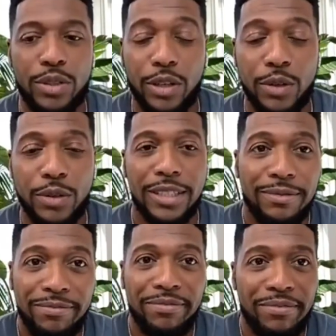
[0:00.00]
So
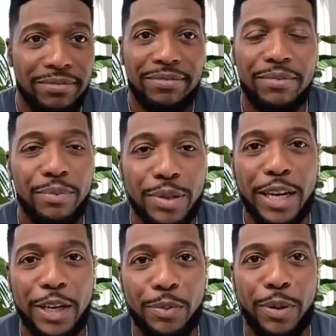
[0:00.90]

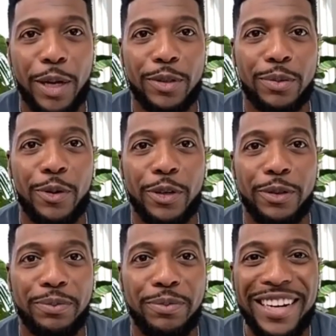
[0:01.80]
put that in your pipe and smoke
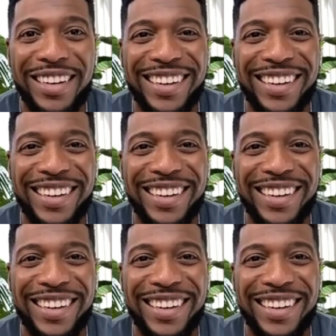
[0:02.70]
it.